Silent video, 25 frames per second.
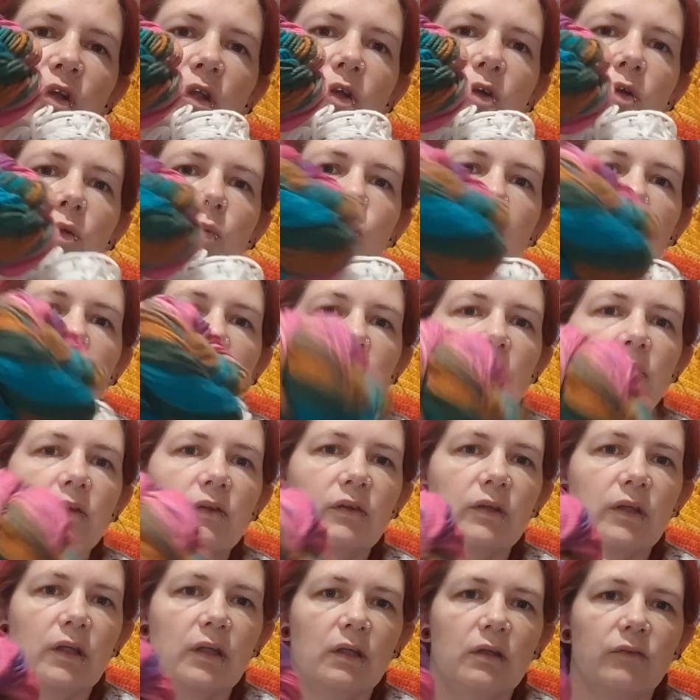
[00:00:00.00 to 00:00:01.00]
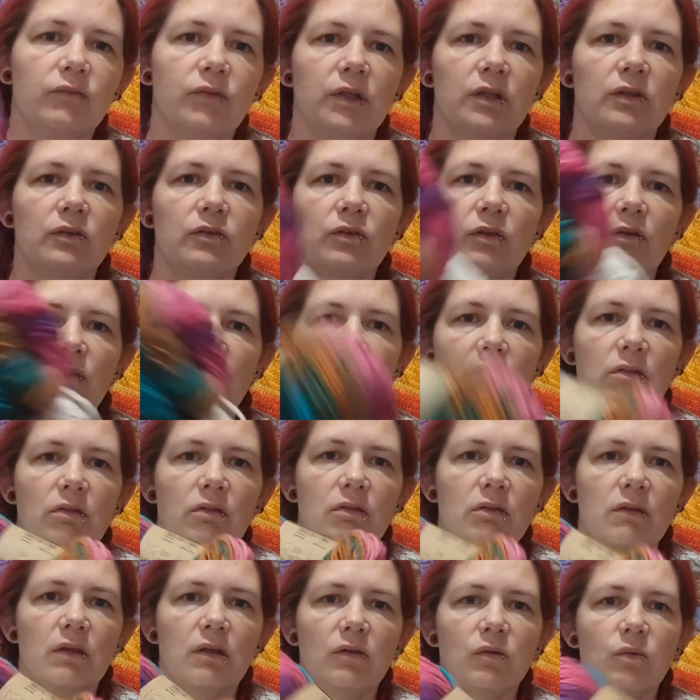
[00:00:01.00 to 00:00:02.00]
only got one skein of each.
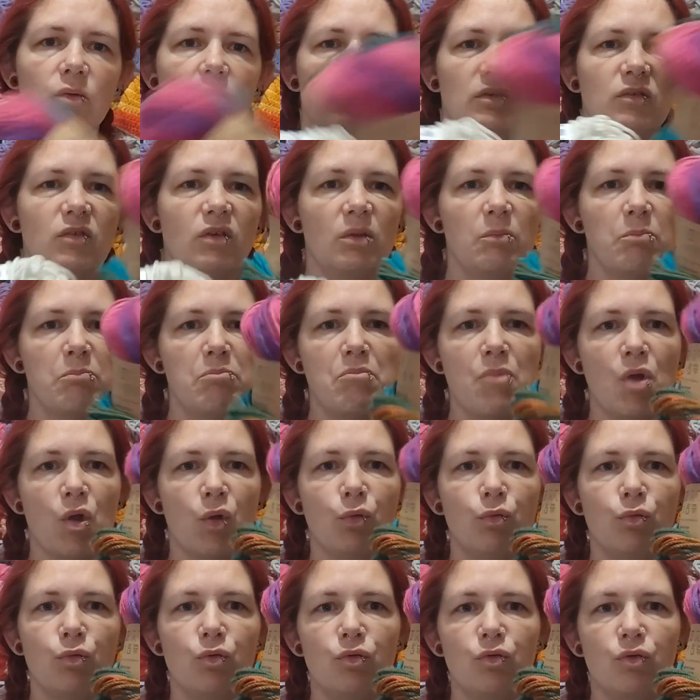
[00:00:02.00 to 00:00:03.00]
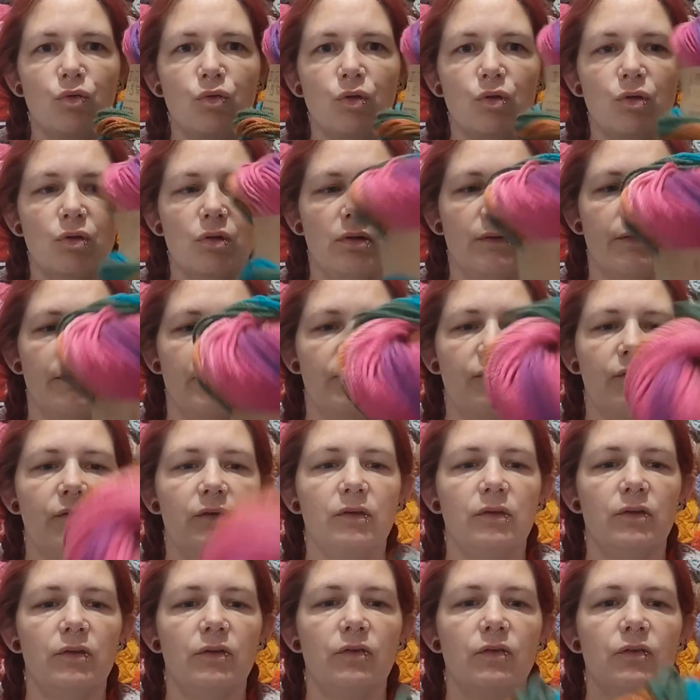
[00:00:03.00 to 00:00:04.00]
This one's got the most.
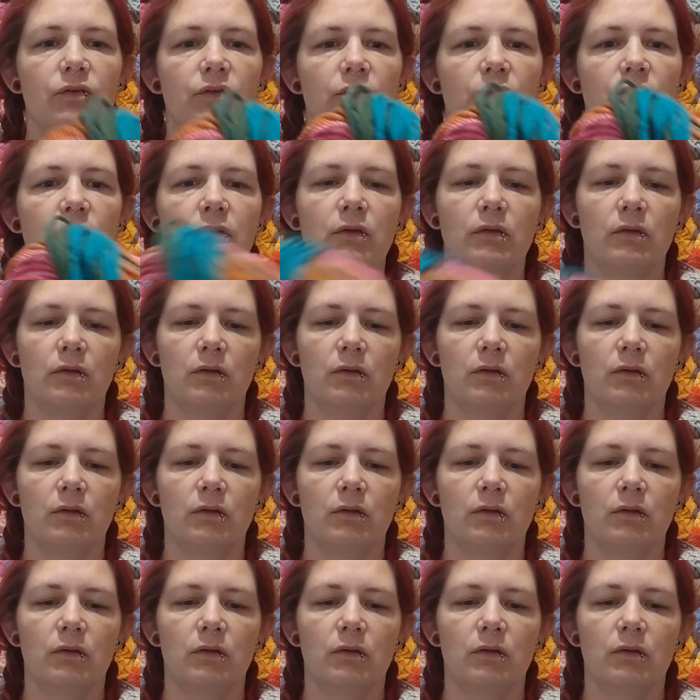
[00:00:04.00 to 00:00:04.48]
This is